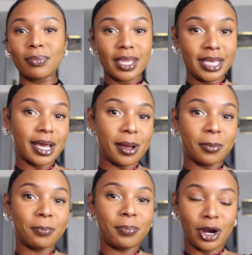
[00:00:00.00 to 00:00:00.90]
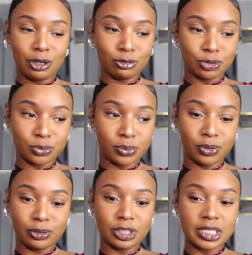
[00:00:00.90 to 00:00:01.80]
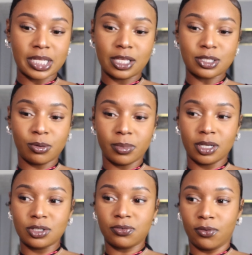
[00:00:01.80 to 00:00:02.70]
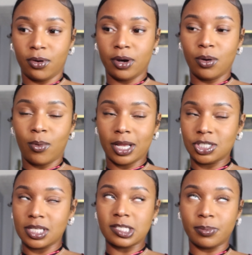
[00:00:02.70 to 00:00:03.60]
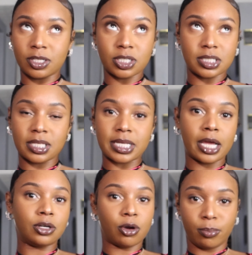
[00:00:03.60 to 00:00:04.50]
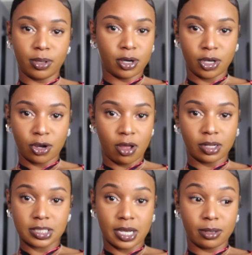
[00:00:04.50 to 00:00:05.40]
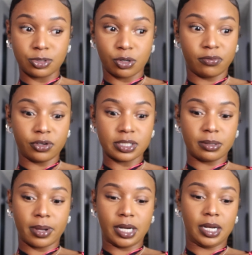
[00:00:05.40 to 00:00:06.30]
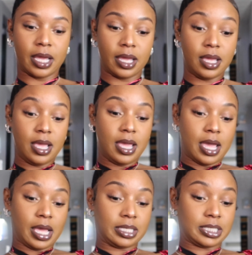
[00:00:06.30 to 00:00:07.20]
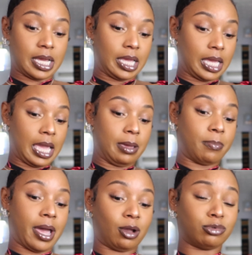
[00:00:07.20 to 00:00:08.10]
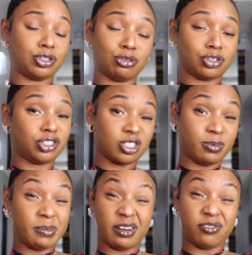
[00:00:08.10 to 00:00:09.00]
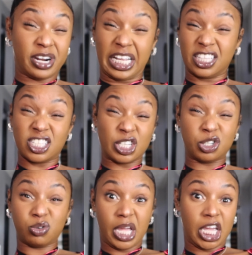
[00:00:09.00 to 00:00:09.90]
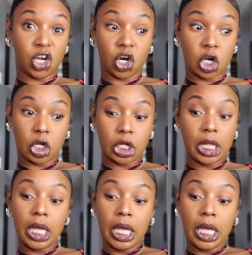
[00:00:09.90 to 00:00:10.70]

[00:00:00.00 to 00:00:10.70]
yeah per usual just thanks so much for watching especially since i don't be on here all the time so if you're somebody that has like came back which usually just be my friends so hey girl